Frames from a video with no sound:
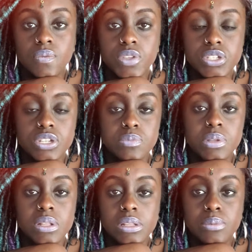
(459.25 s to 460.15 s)
This could
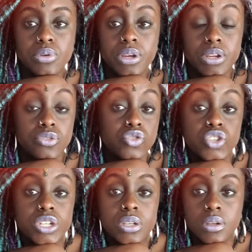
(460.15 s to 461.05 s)
be a Libra
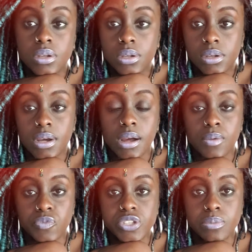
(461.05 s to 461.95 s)
energy.
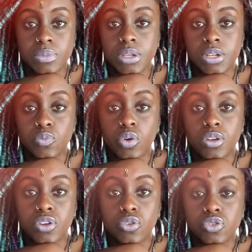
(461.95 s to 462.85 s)
Something in one
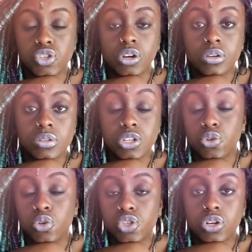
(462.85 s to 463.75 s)
of your chart, in
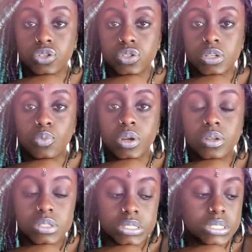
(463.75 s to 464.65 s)
your chart or someone
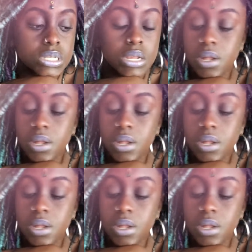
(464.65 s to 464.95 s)
else's.